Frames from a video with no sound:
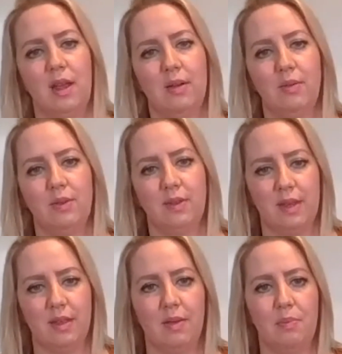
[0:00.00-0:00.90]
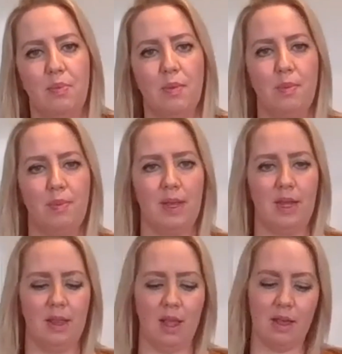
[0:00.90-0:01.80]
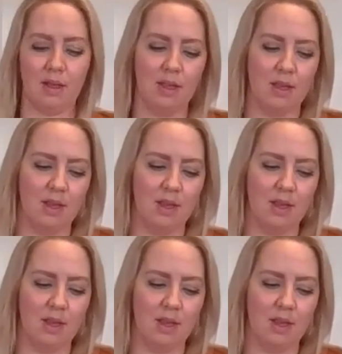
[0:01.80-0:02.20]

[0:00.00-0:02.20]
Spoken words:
and I would say that probably in that